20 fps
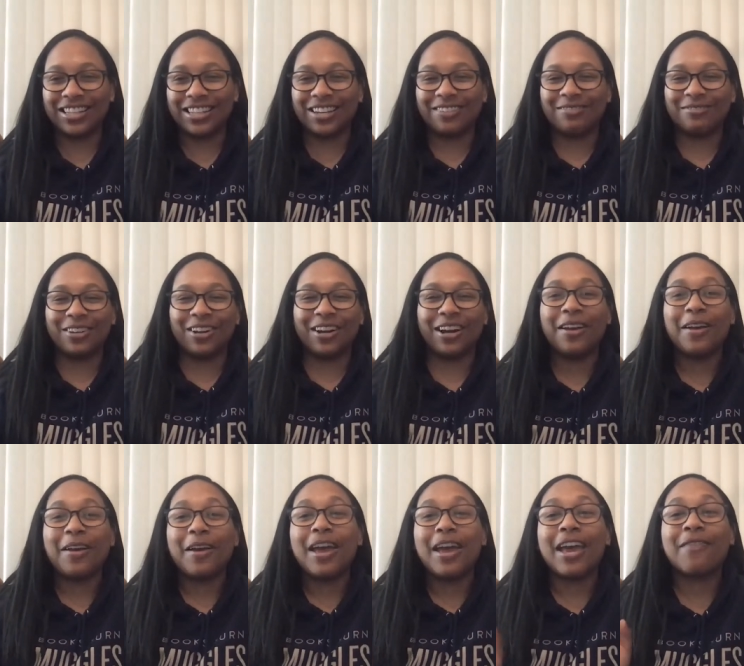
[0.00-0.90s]
I'm sorry.
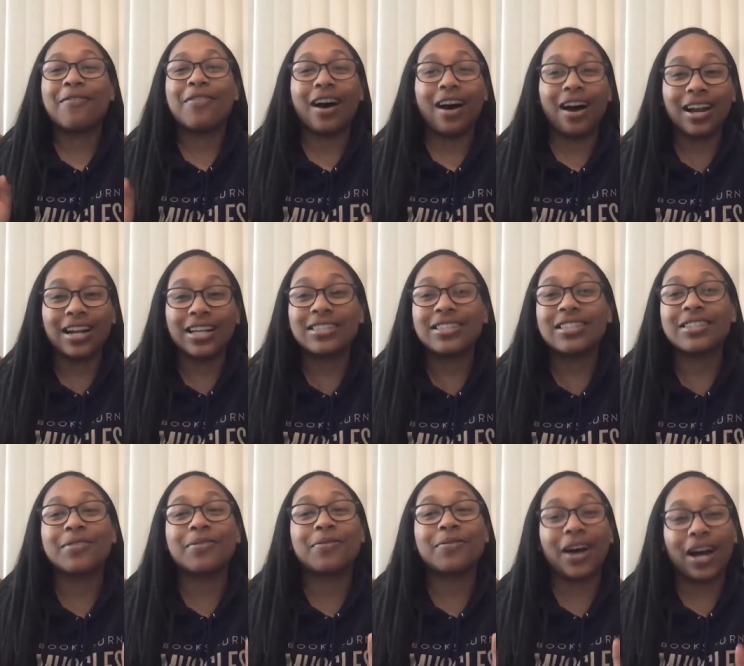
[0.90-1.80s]
If the audience
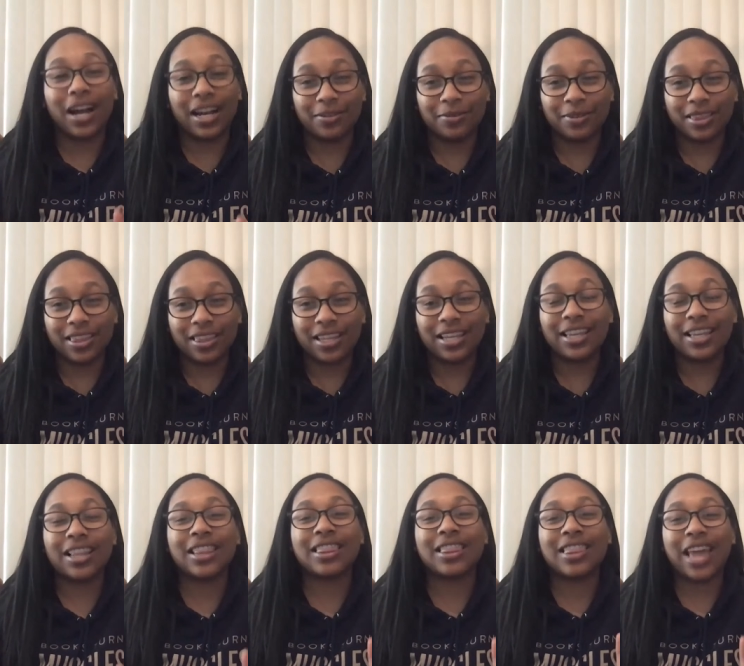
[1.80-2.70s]
is fine with it,
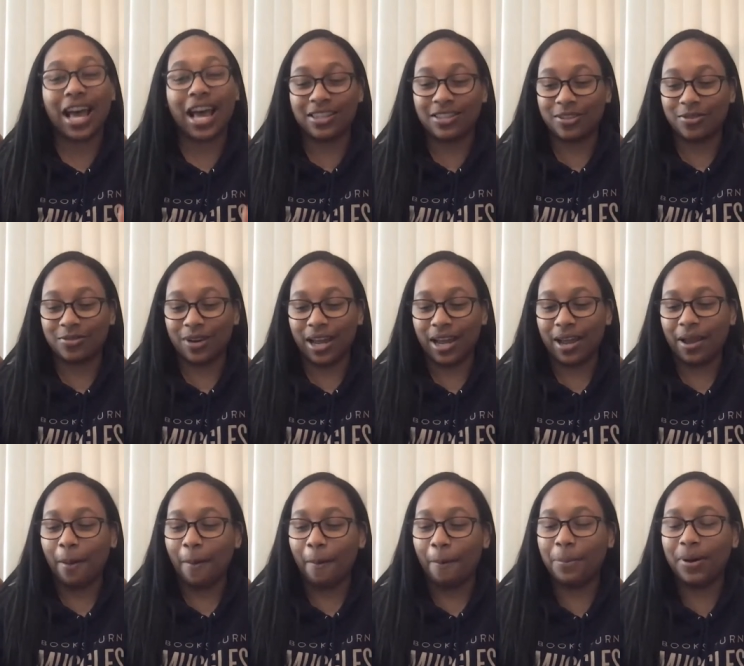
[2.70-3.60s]
that's great.
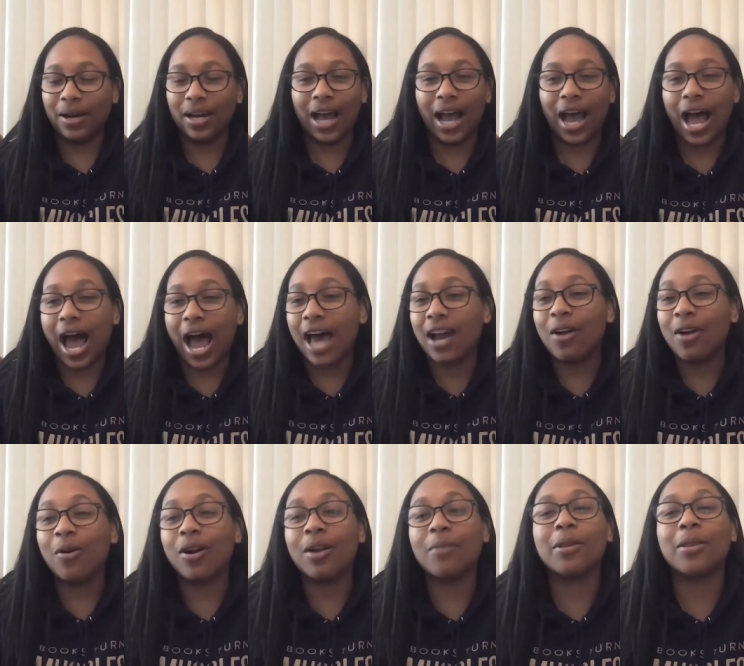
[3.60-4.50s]
But I don't
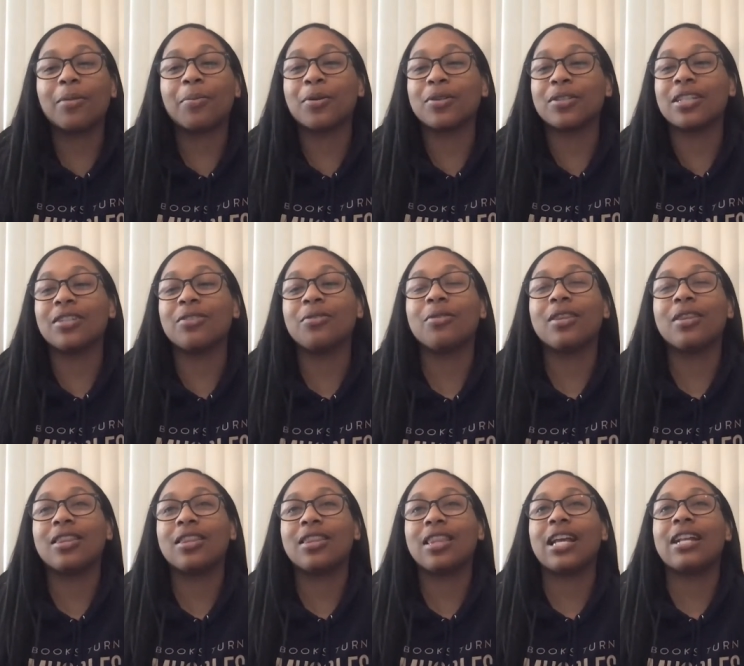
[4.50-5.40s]
want to be the person who
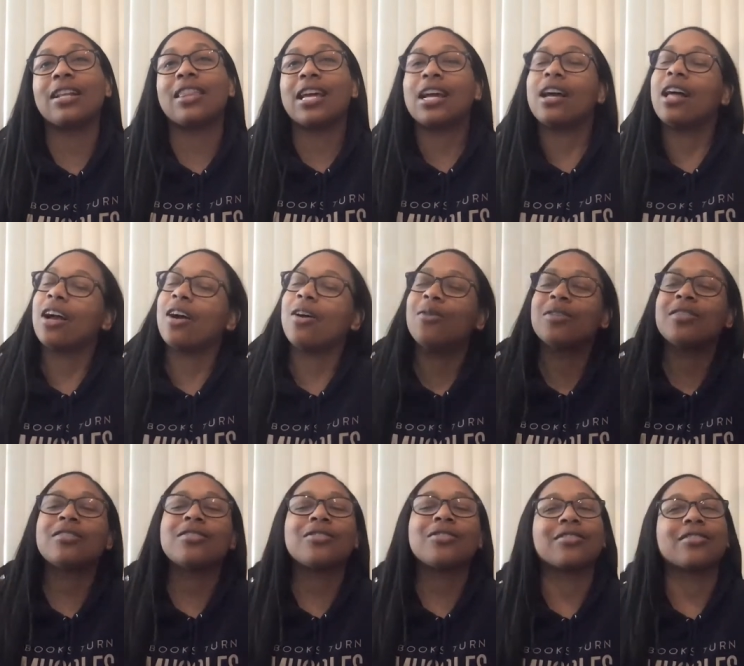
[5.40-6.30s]
they think like, oh,
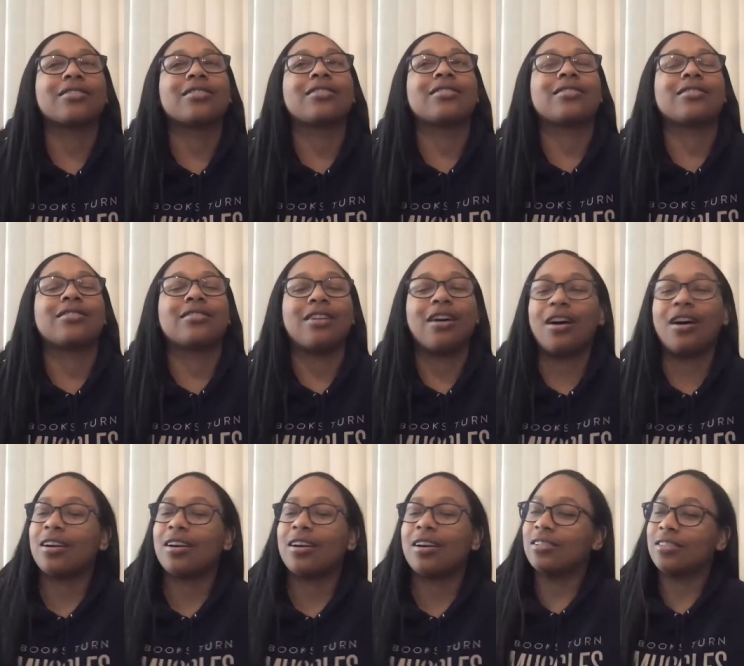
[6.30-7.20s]
this girl is just
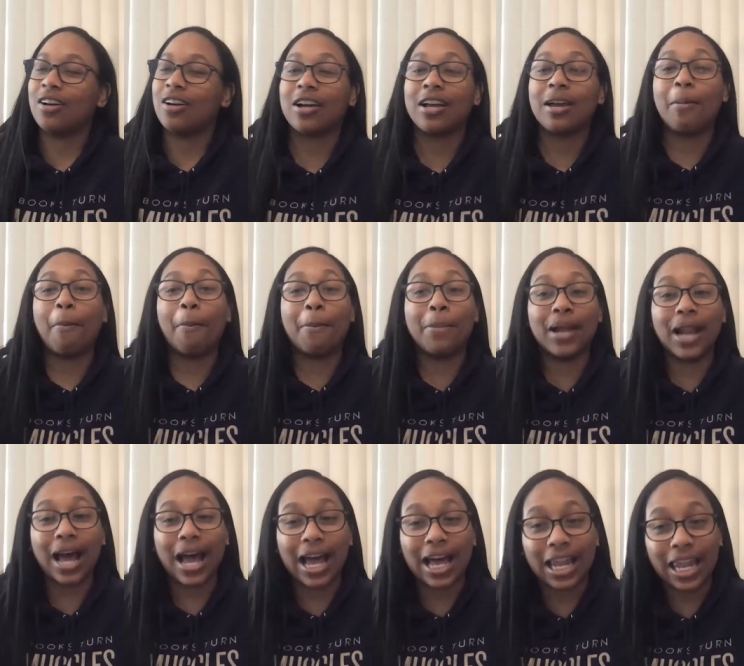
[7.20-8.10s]
talking and talking. But
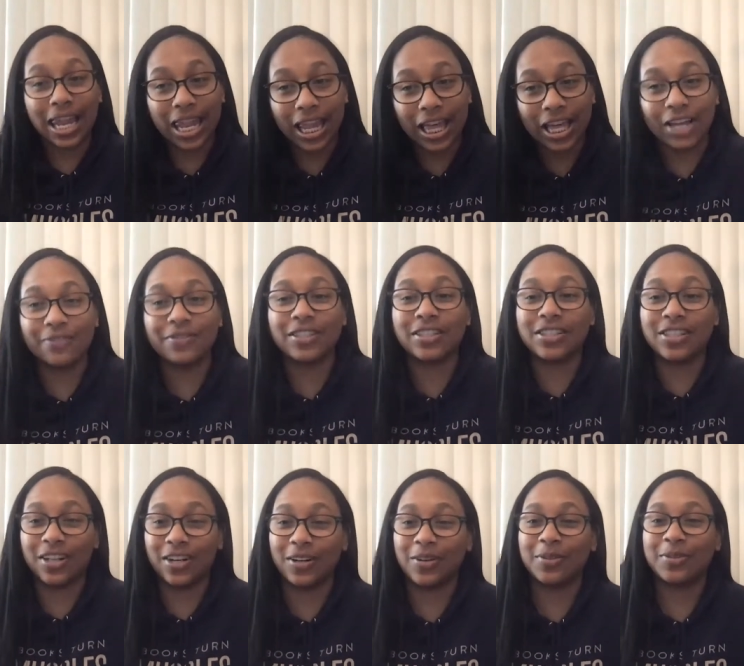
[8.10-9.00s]
I love to
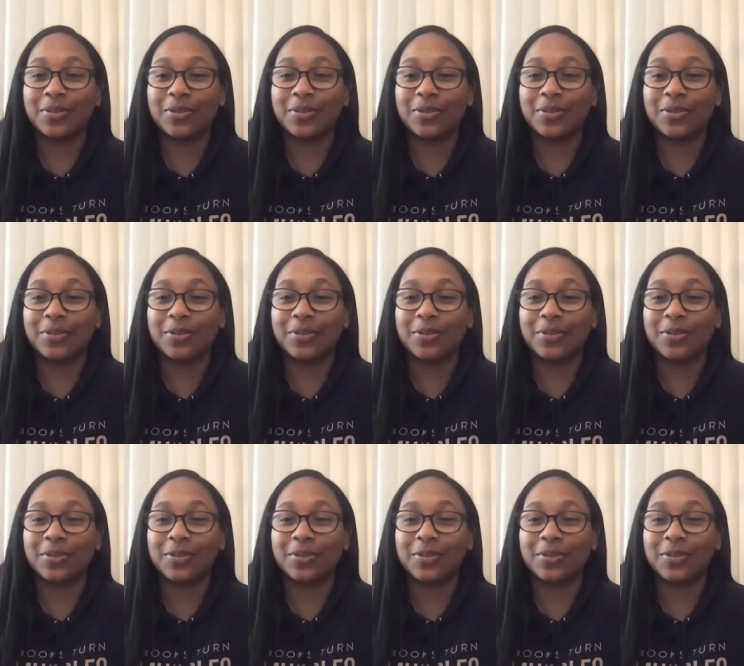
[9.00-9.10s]
talk.